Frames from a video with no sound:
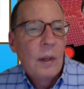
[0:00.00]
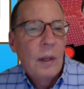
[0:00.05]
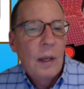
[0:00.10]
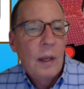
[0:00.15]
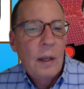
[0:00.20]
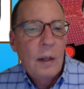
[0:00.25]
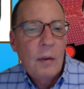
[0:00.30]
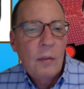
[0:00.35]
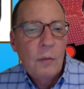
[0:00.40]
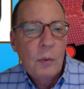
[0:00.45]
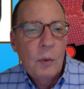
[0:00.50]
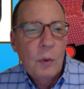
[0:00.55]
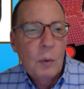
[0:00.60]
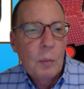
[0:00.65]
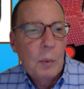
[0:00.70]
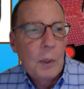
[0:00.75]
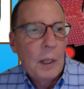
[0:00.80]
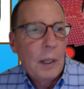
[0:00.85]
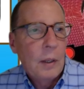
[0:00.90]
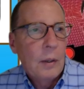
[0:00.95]
And Floor
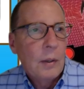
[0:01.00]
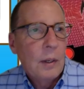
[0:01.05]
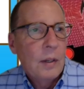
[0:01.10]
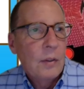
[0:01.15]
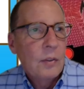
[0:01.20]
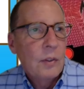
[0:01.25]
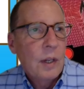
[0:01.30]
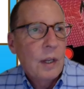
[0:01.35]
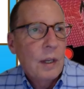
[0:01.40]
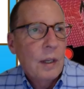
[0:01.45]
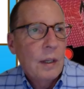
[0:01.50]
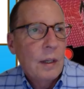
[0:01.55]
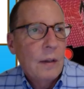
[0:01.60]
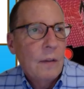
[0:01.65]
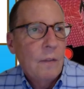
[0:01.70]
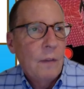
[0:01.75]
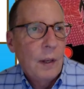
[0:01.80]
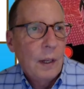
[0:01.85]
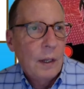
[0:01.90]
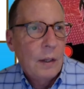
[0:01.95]
Planner has taken
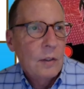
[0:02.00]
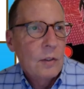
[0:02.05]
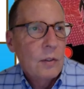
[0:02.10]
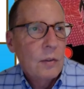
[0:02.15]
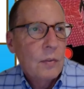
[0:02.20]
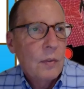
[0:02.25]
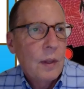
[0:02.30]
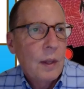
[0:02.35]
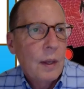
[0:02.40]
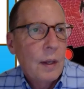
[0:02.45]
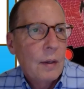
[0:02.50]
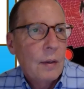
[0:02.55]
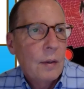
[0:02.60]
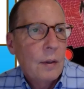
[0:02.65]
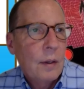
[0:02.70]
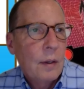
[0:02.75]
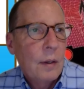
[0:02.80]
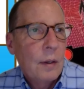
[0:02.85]
advantage of that